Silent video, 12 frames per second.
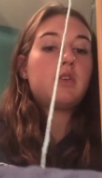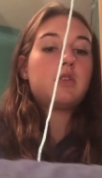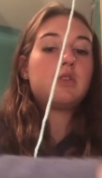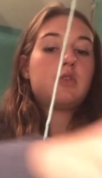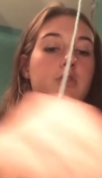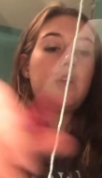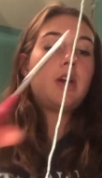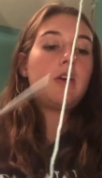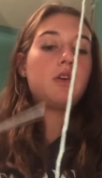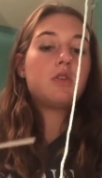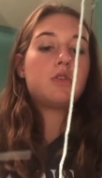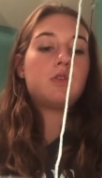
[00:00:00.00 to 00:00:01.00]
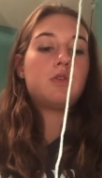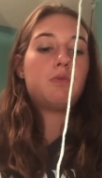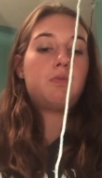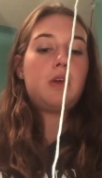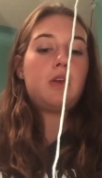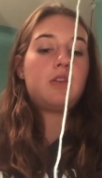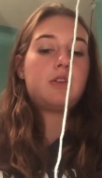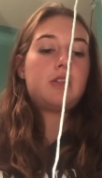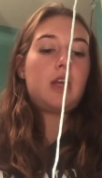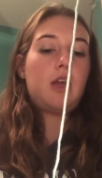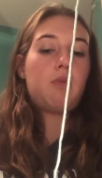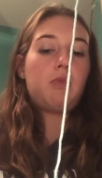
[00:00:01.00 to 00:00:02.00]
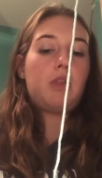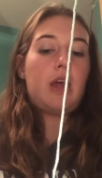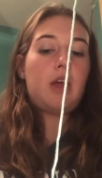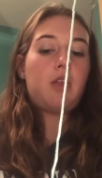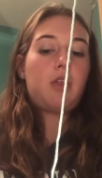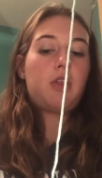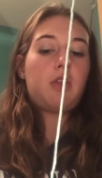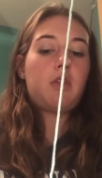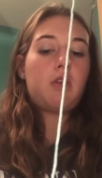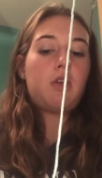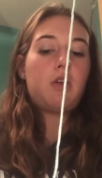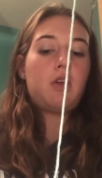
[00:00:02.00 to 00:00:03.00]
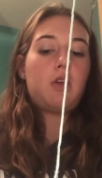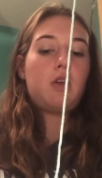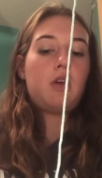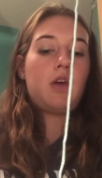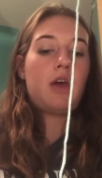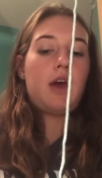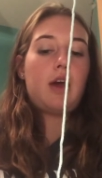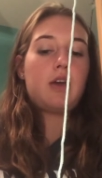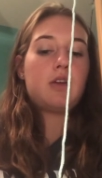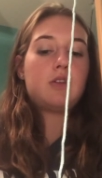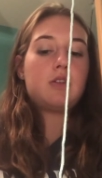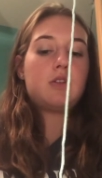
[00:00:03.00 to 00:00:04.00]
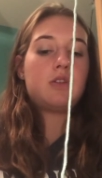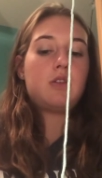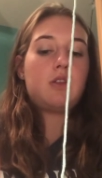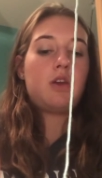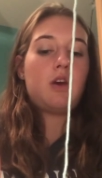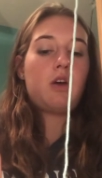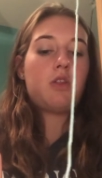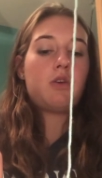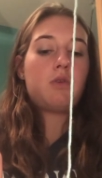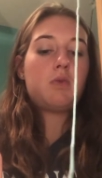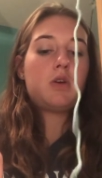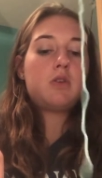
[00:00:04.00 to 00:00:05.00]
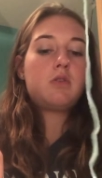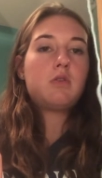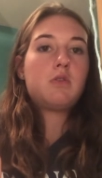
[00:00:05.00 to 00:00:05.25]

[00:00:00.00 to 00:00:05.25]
string to be the same length as the other one.